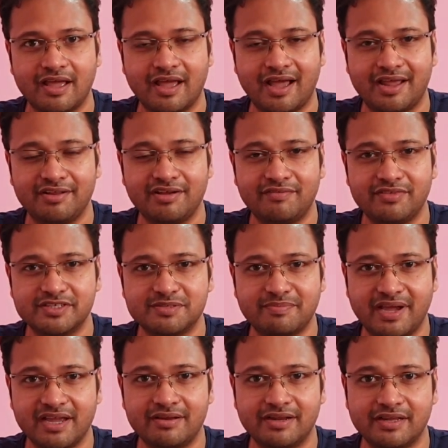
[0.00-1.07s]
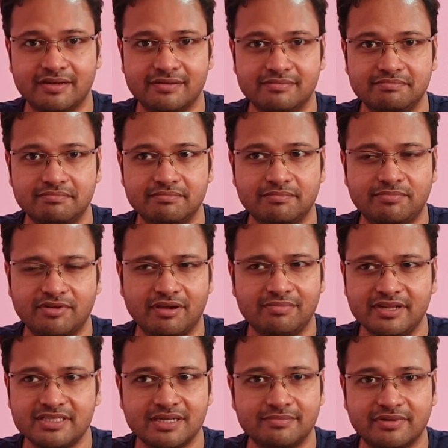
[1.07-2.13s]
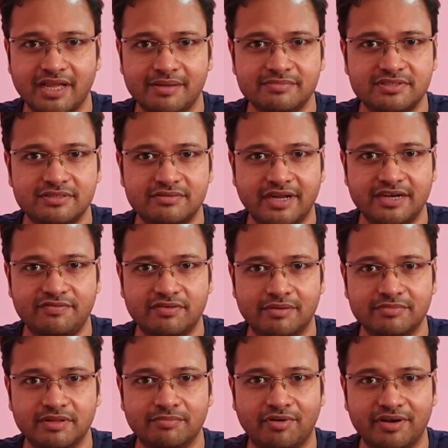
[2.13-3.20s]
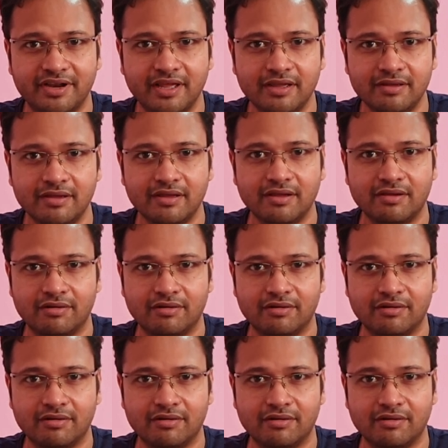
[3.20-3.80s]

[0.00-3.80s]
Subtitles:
and you have this migraine, probably sometimes right from the morning,